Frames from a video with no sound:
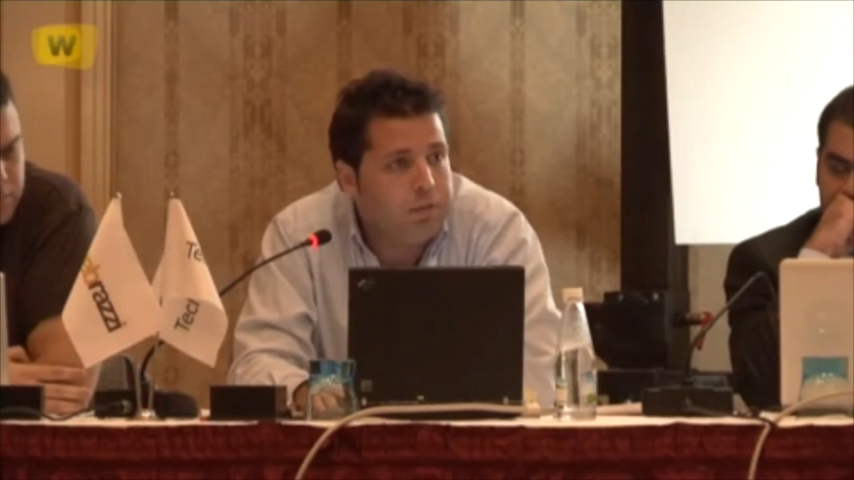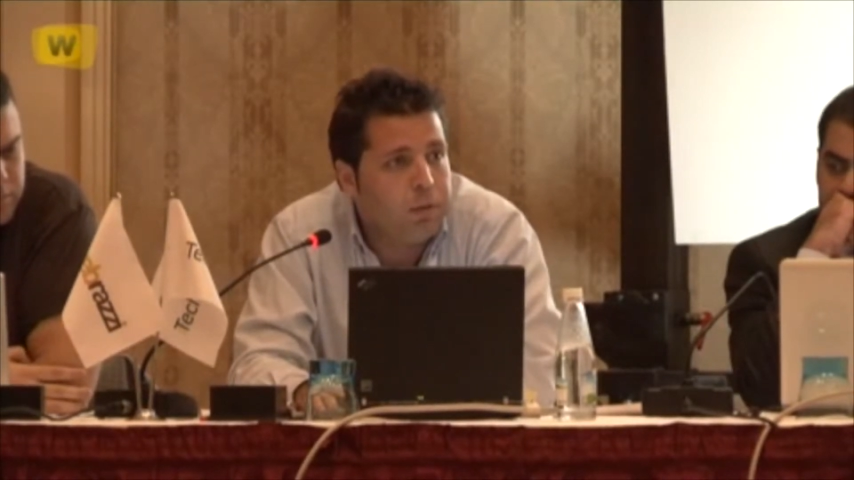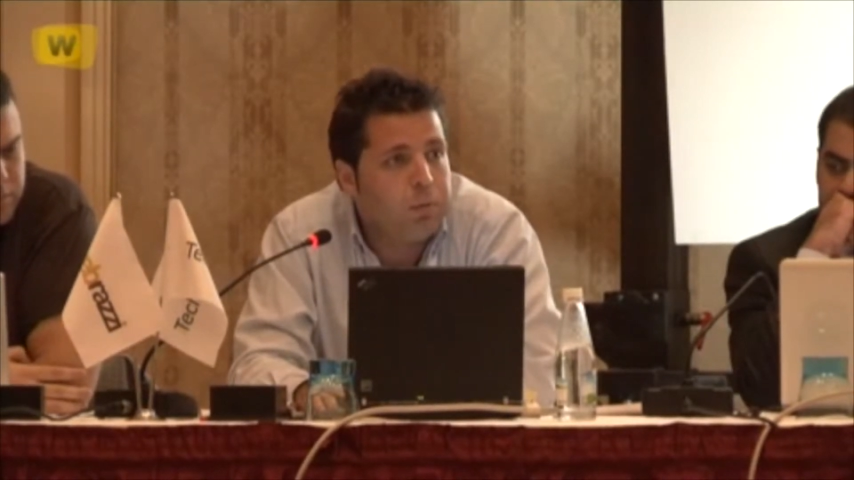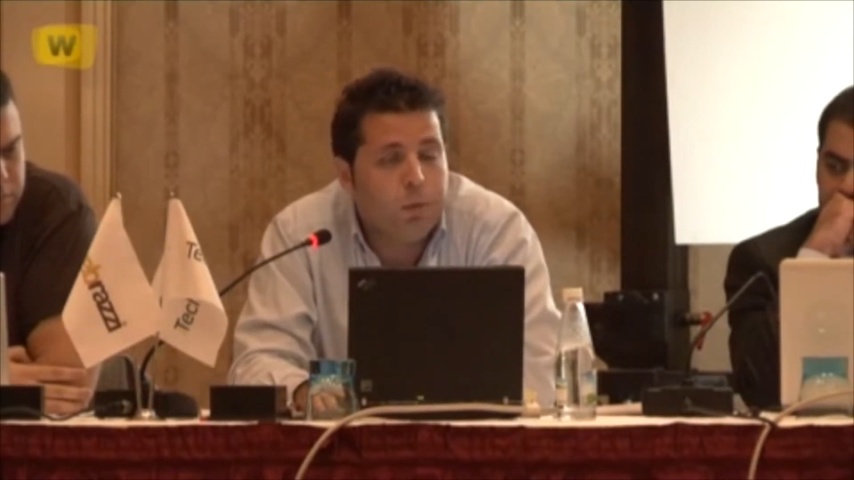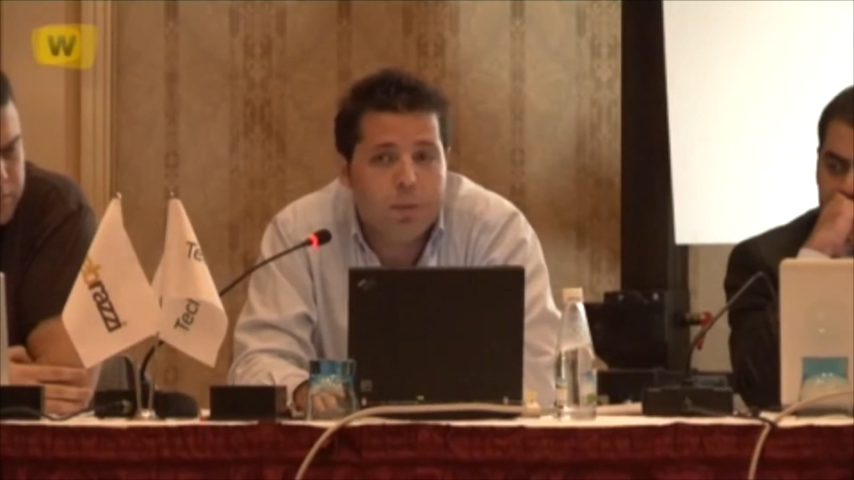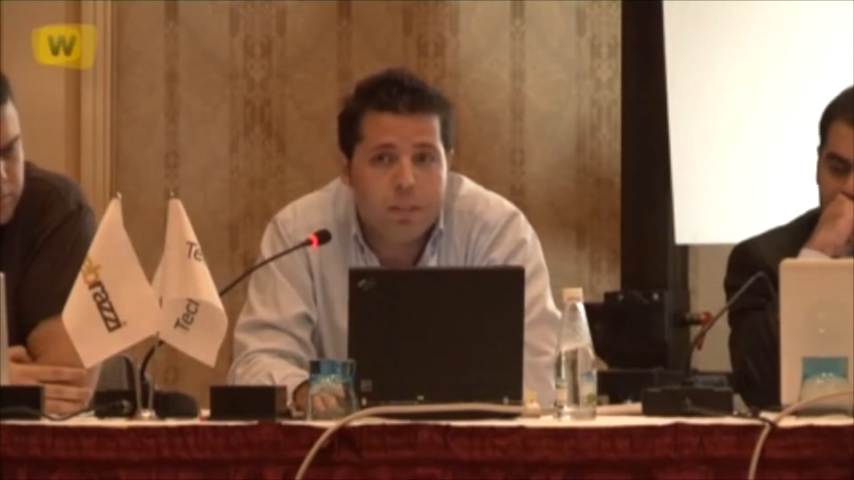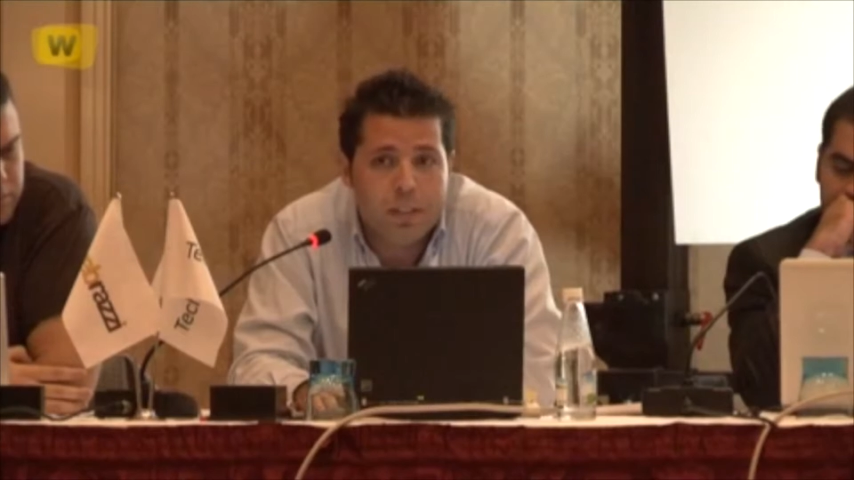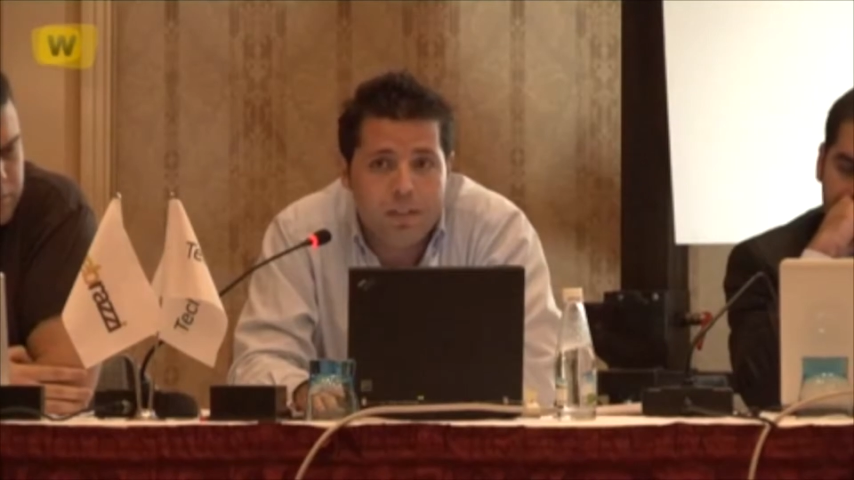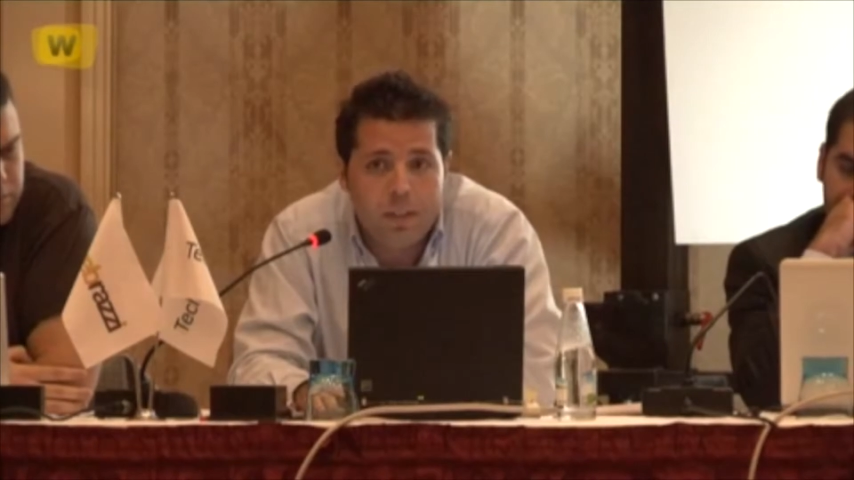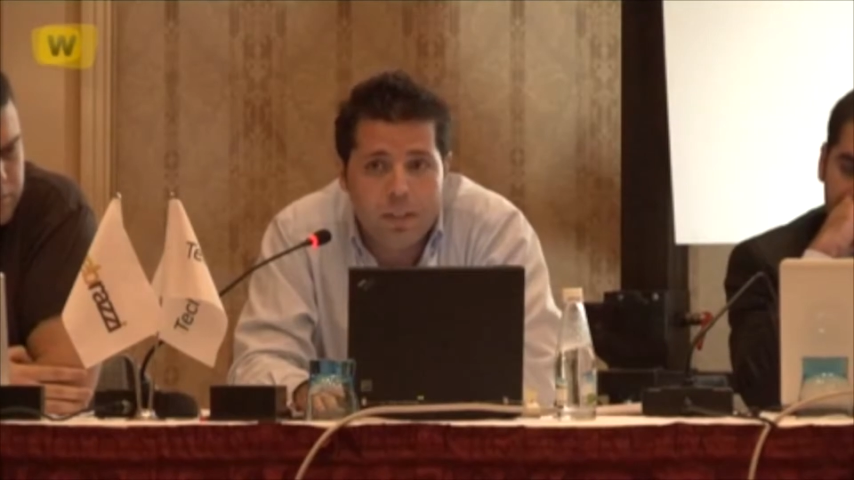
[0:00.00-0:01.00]
for mobile
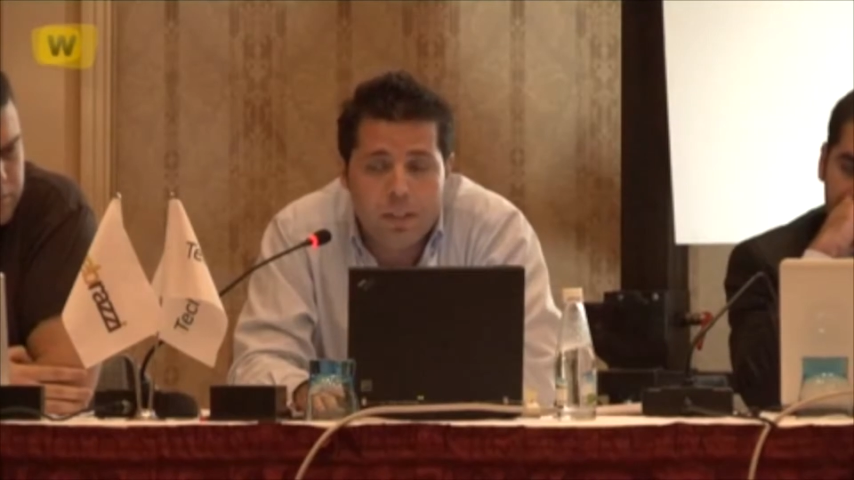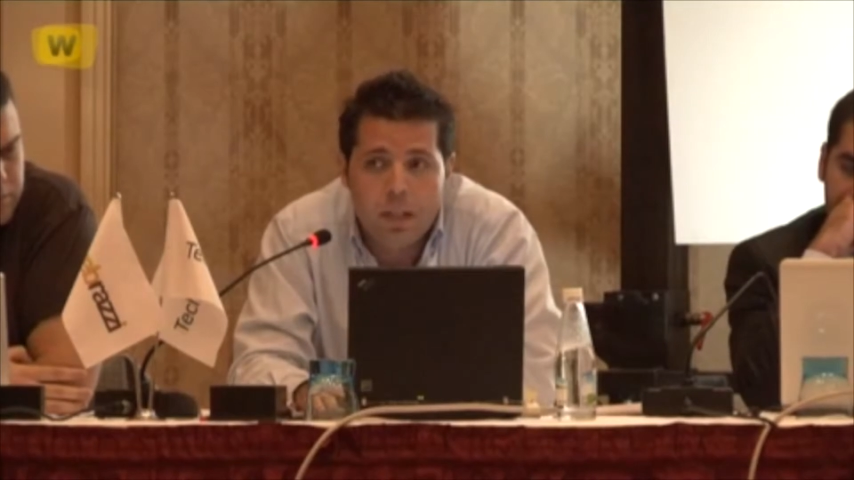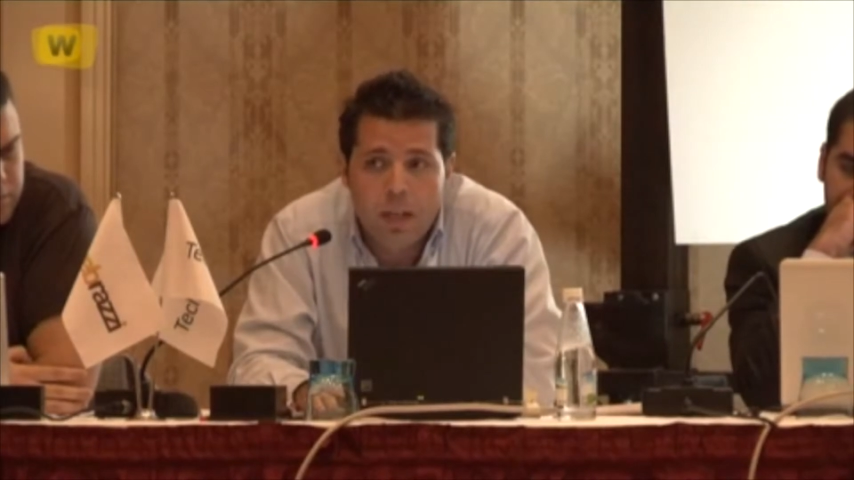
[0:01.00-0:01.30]
CVs,